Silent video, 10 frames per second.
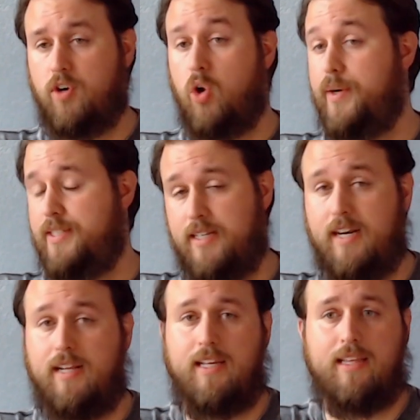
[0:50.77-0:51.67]

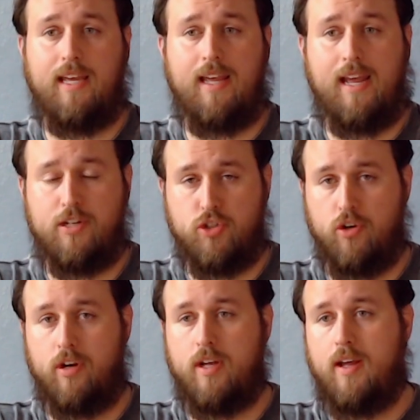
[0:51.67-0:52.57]
coincidentally, the
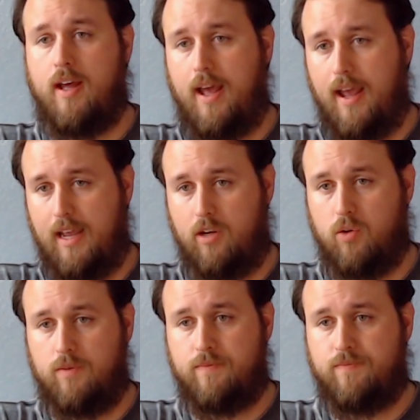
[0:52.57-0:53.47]
injured ankle.